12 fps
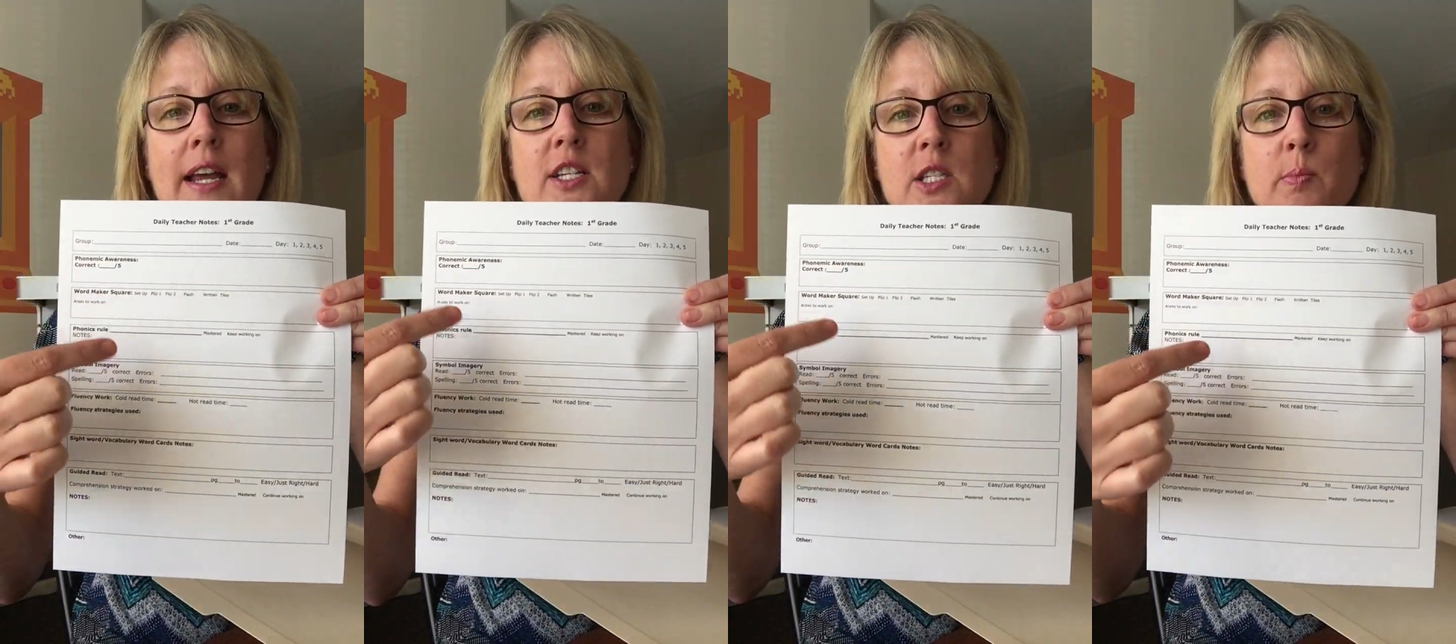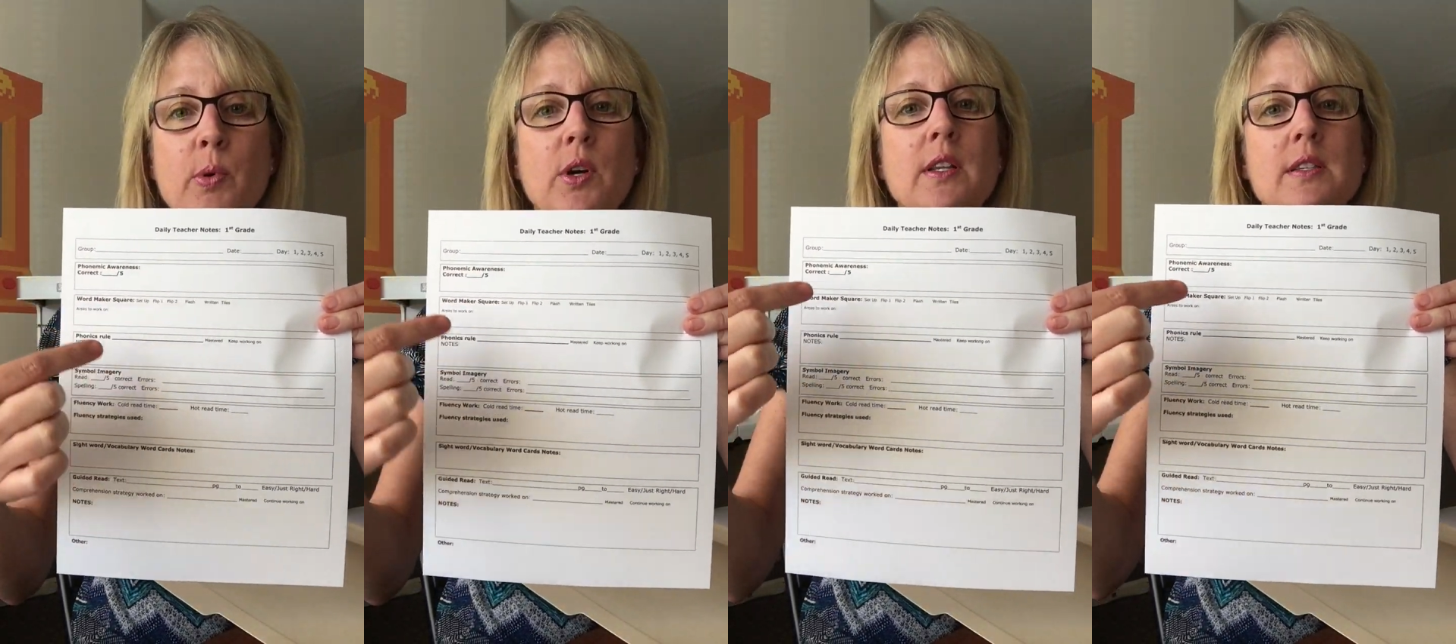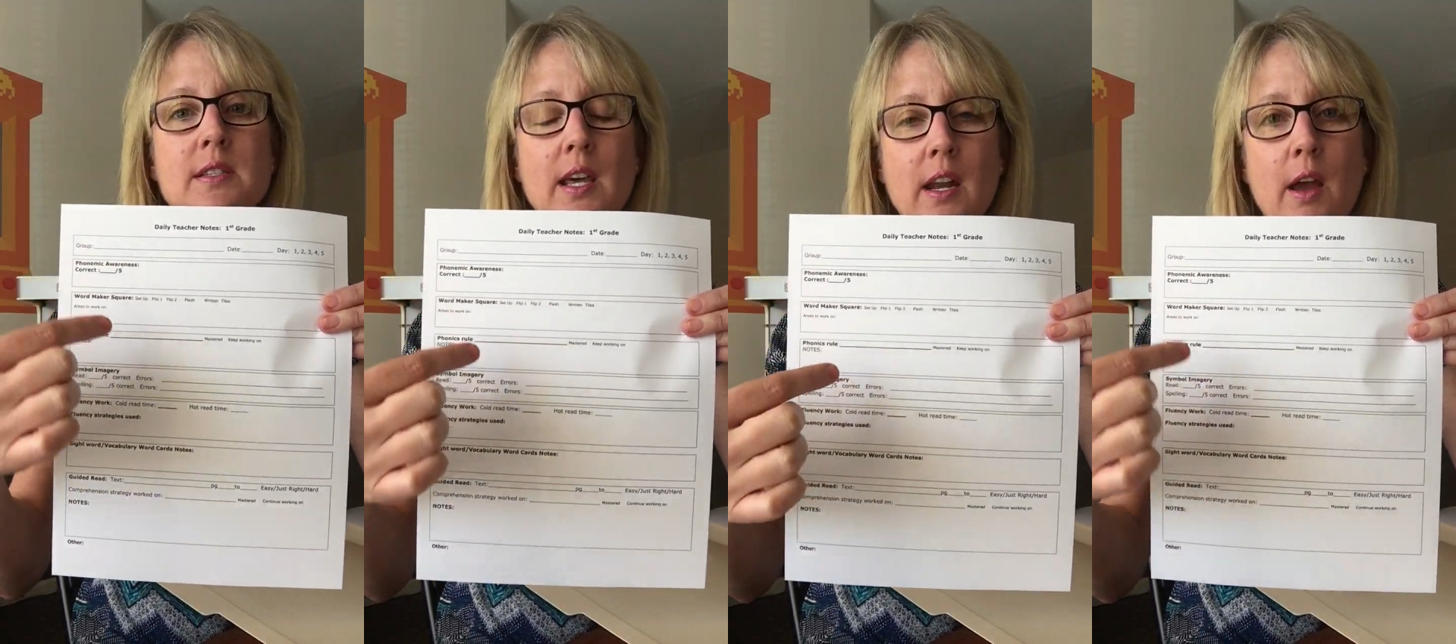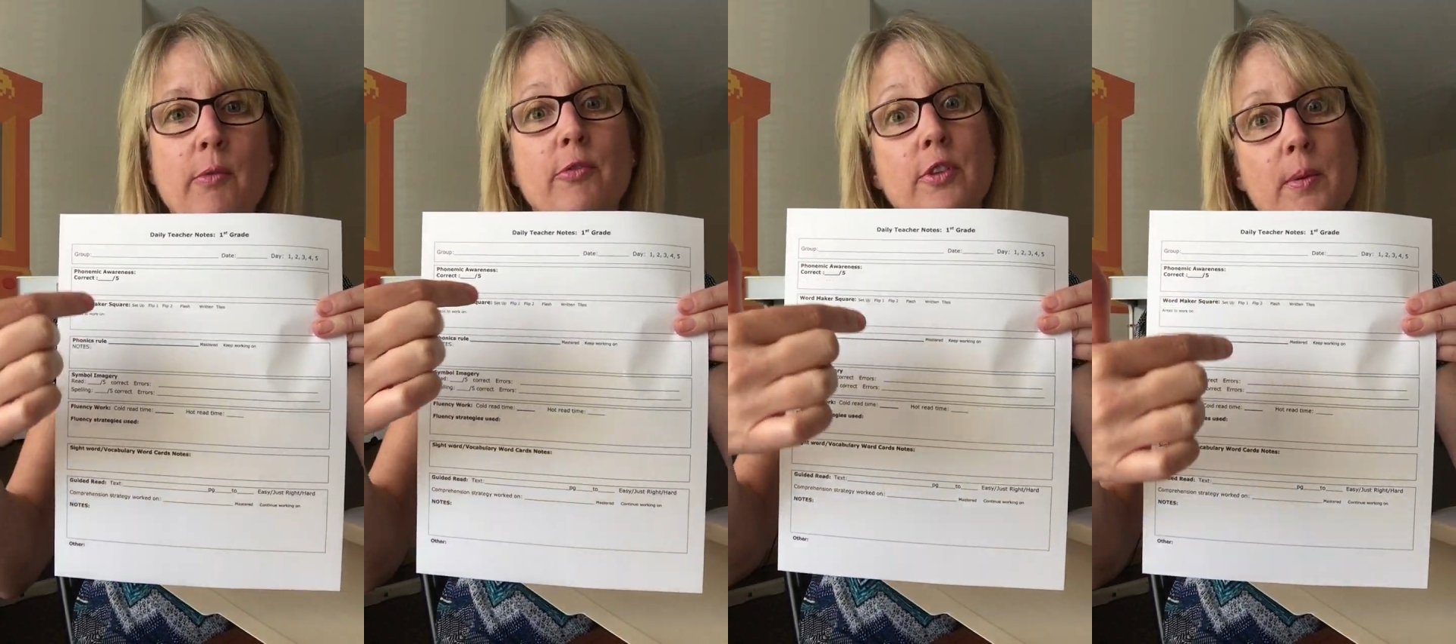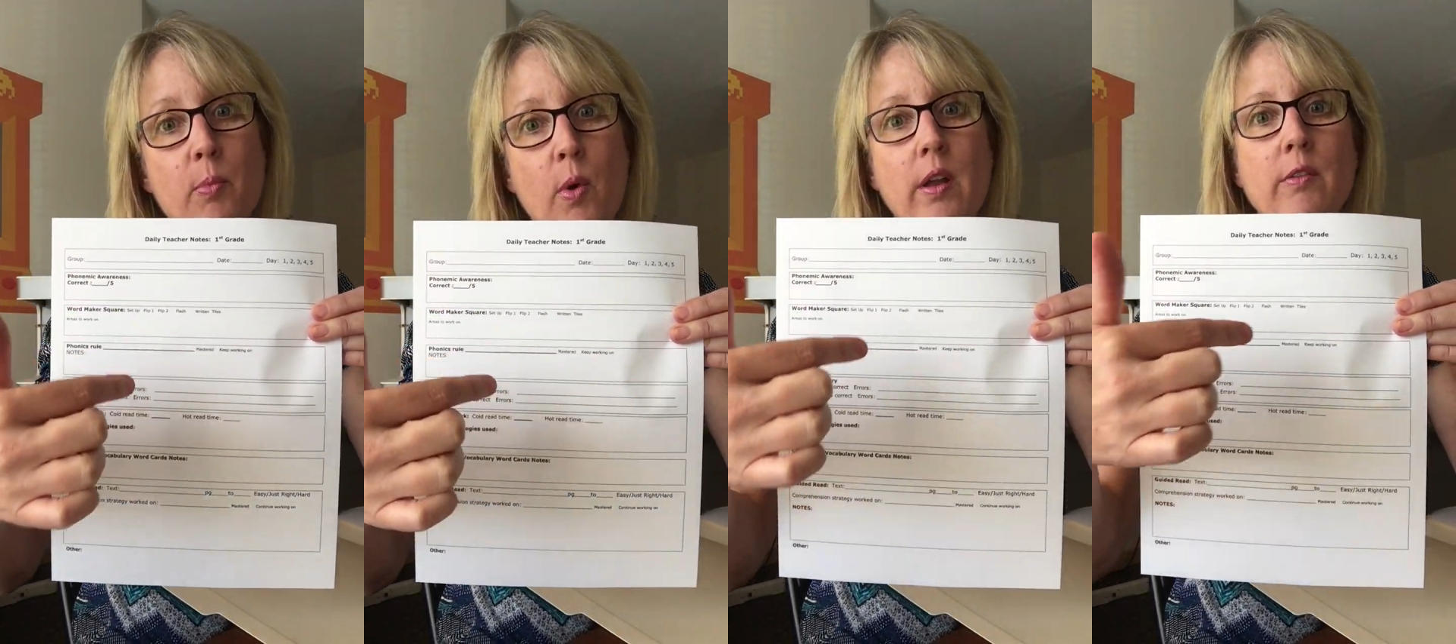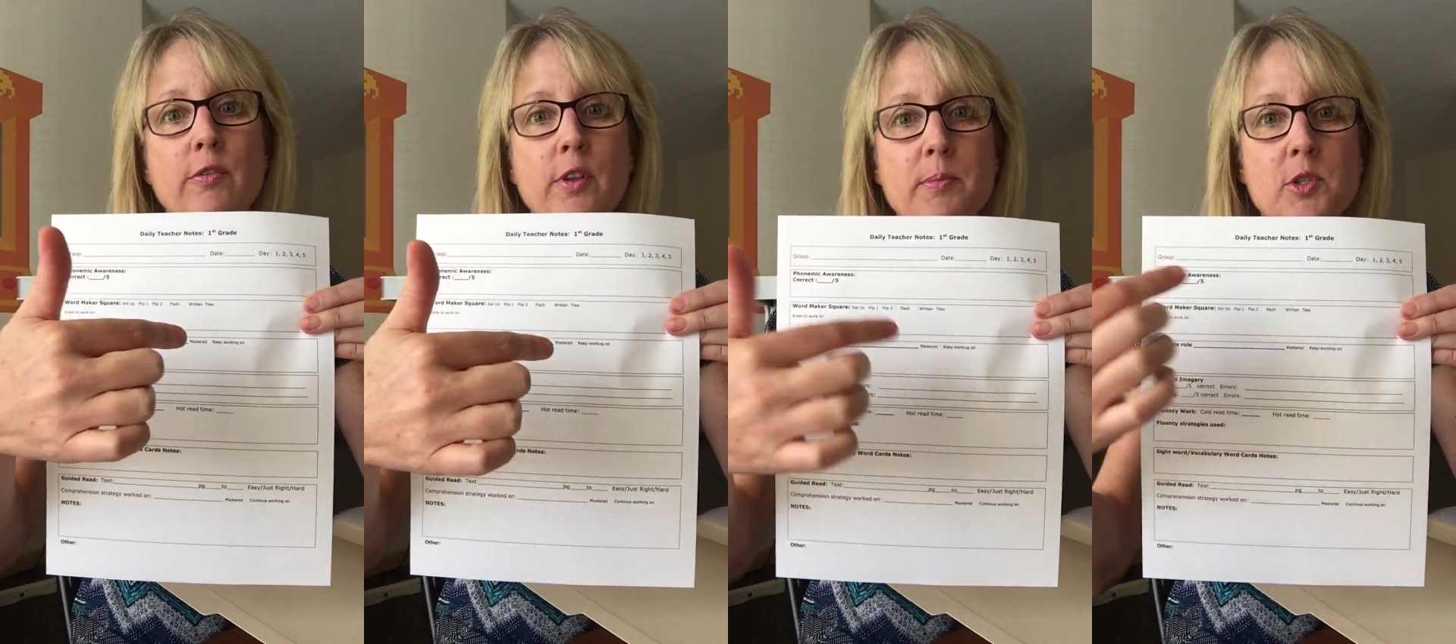I just put setup, flip
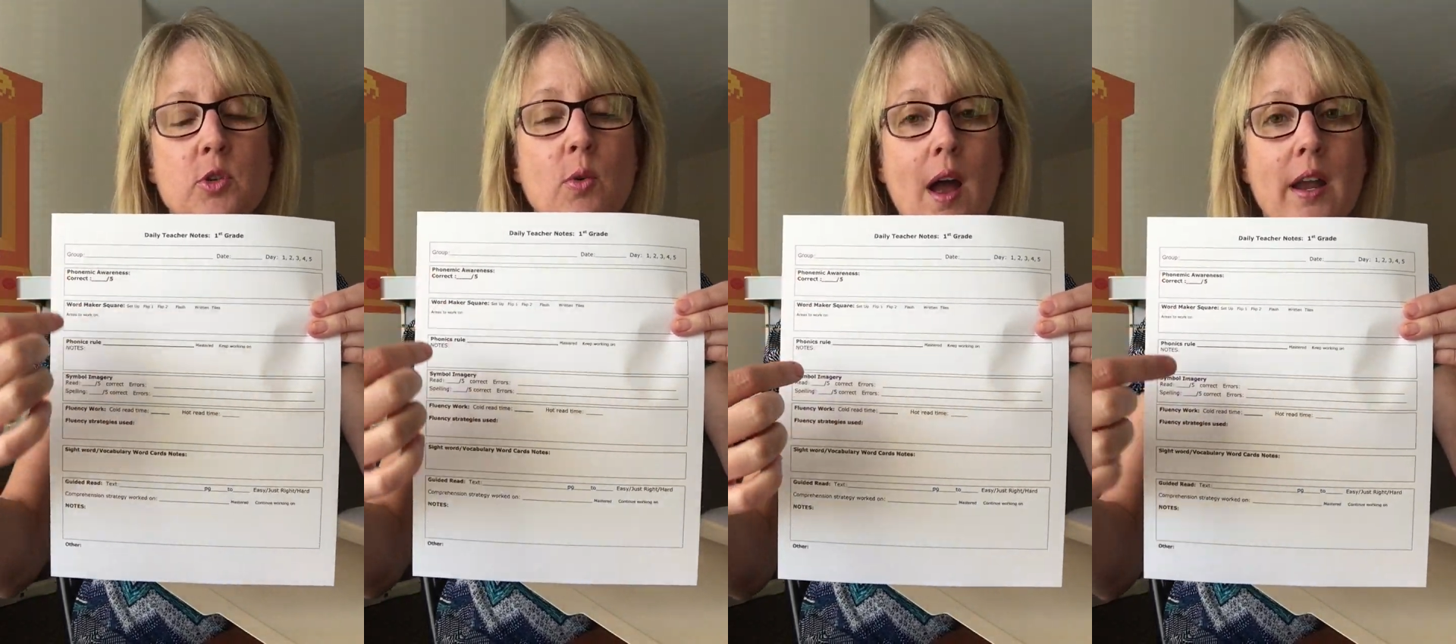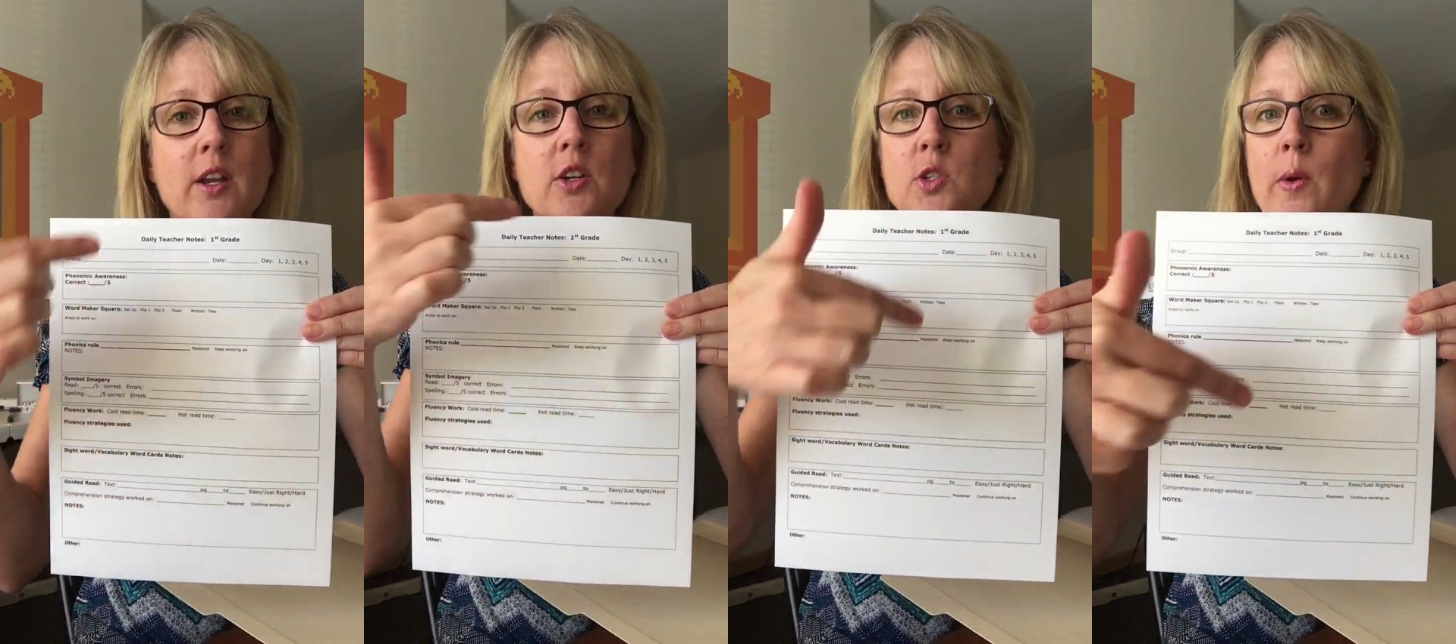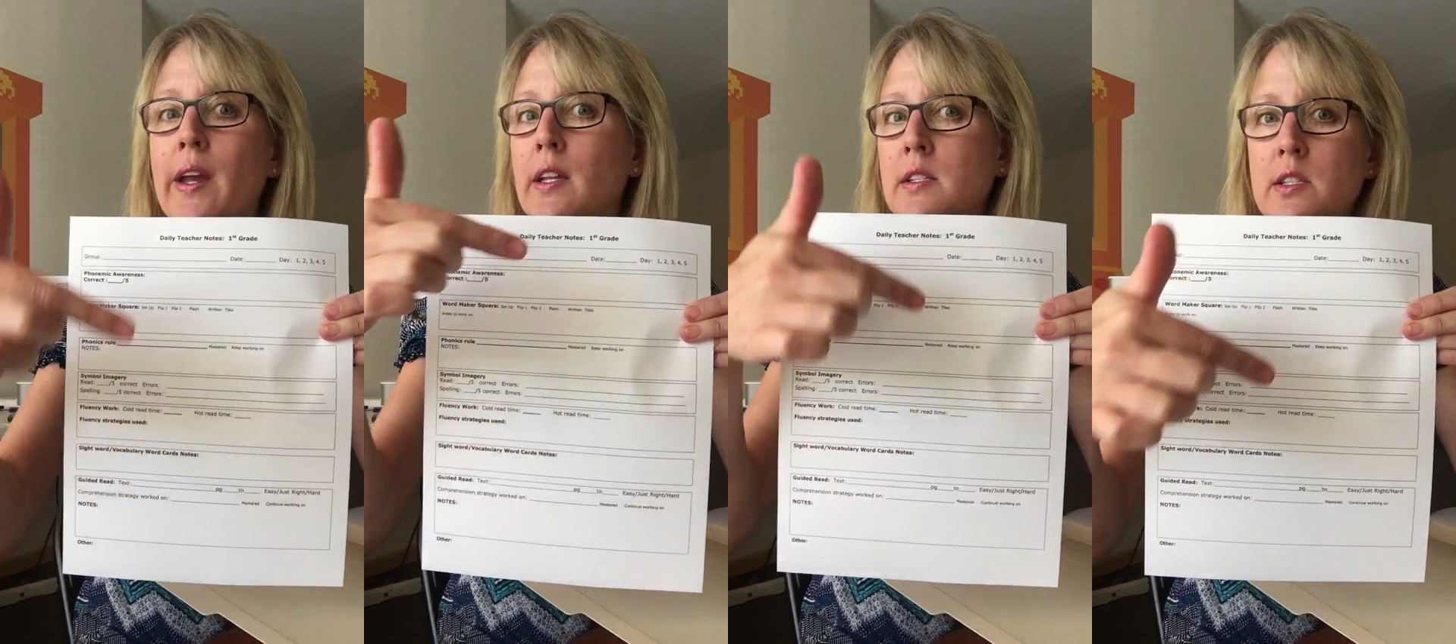1, flip 2 on here so I can